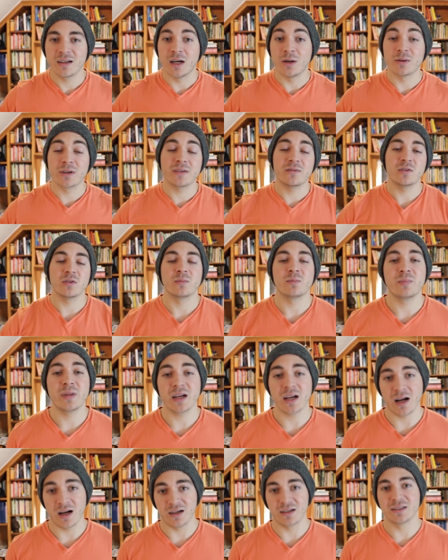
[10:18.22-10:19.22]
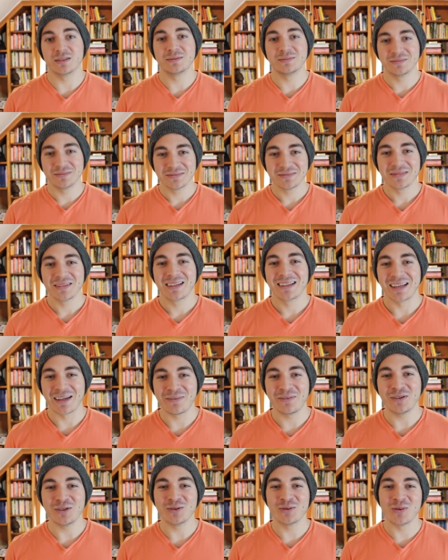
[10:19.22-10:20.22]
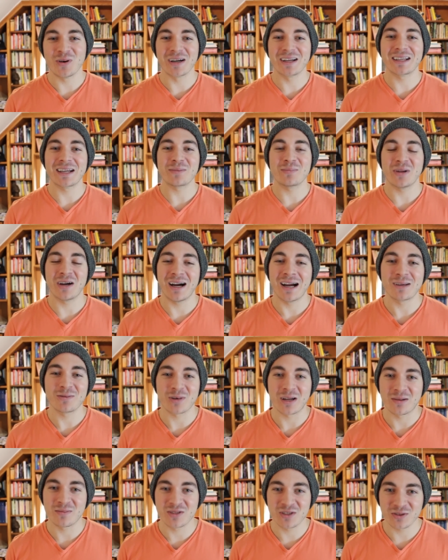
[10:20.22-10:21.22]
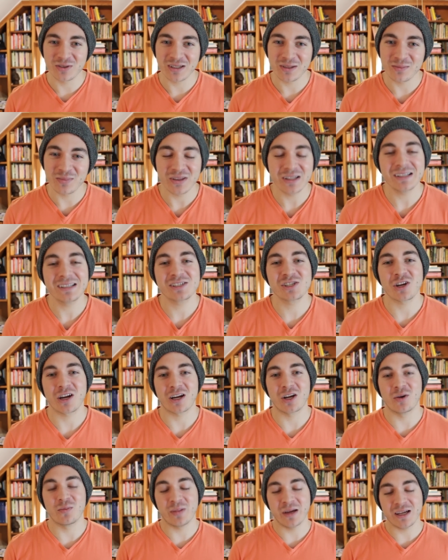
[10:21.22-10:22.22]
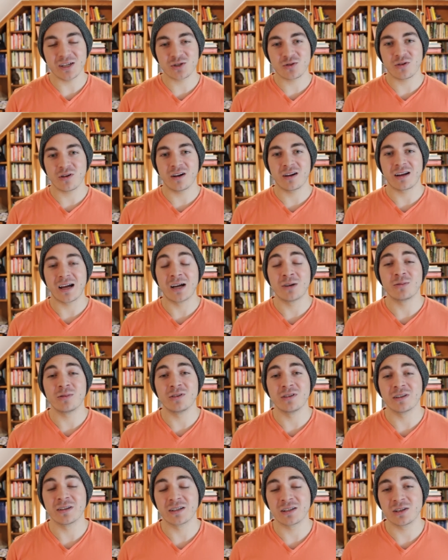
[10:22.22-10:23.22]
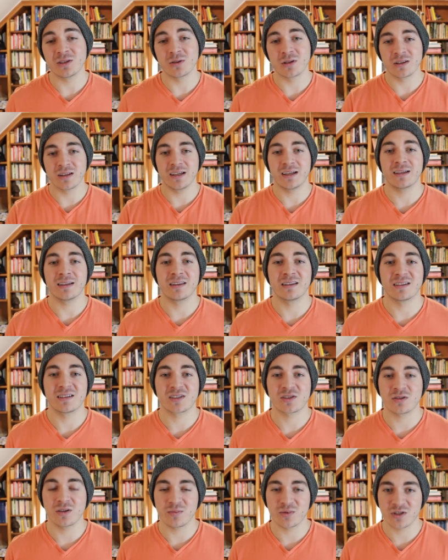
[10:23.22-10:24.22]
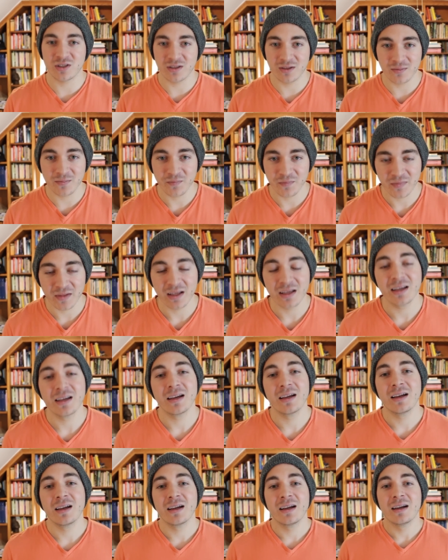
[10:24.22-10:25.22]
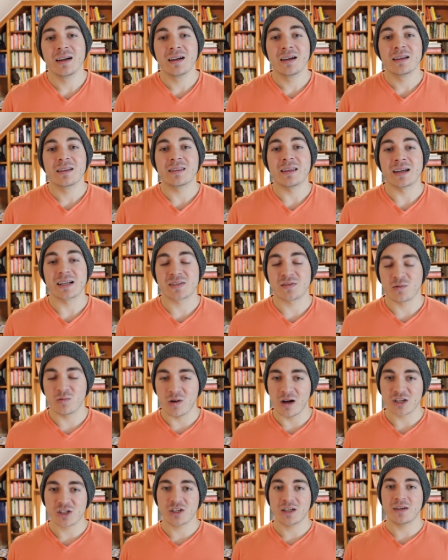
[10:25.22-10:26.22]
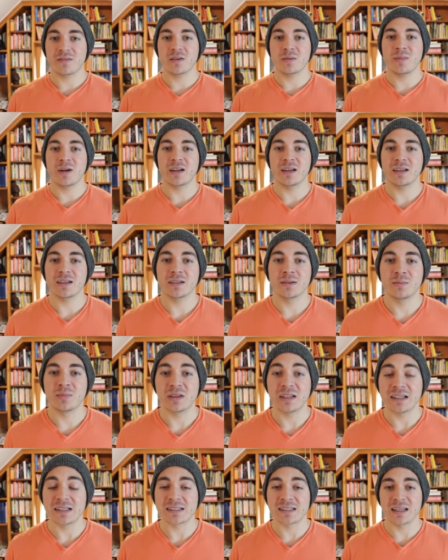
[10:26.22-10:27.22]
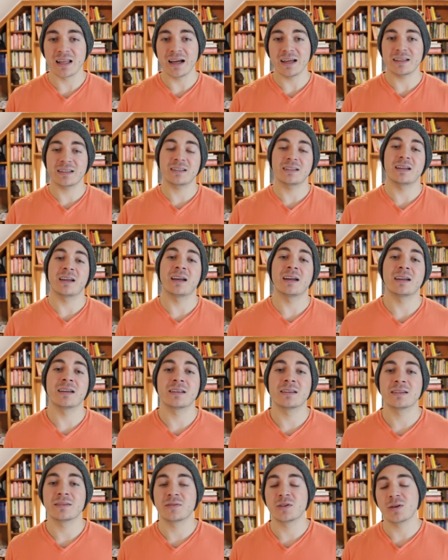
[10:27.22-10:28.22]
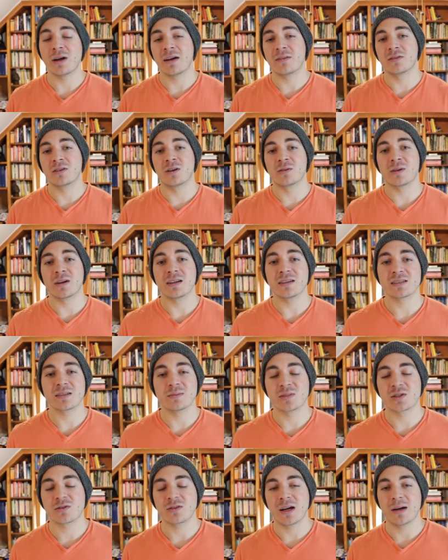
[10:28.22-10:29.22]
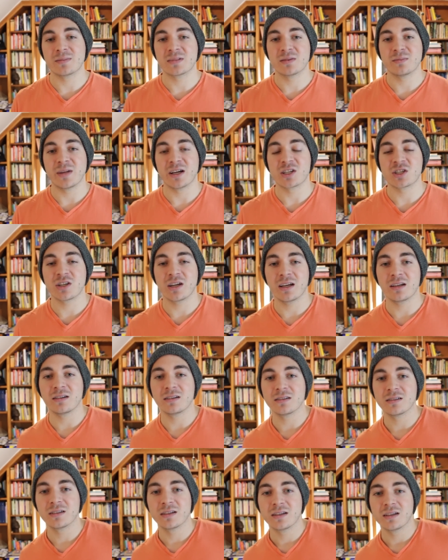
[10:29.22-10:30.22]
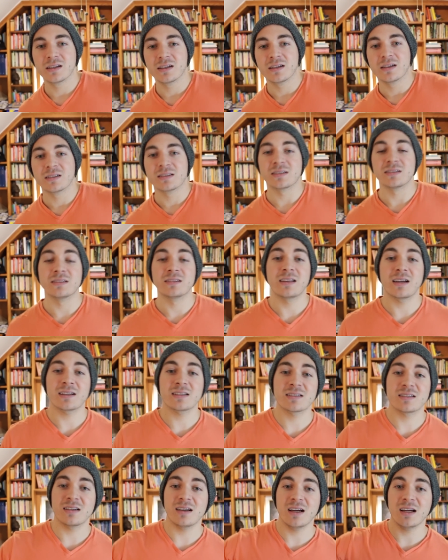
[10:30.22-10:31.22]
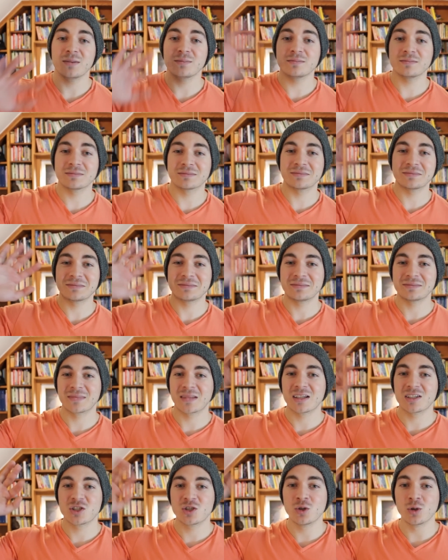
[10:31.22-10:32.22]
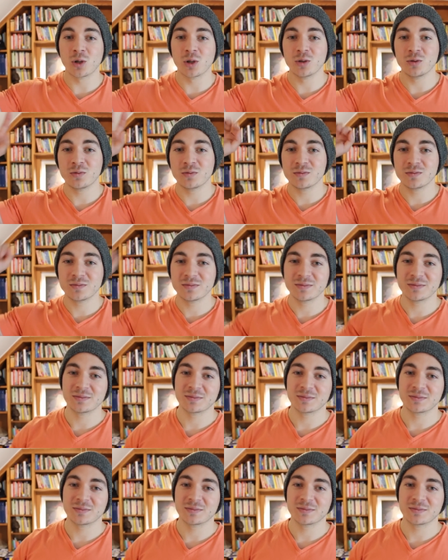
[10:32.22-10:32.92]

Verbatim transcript: I will give you a big hug. If you want to get behind what I'm doing, please check out Patreon. I will include a link in the description. Thanks for watching, everybody. Please like, and if you haven't already, subscribe to my channel. Till next time, toodaloo.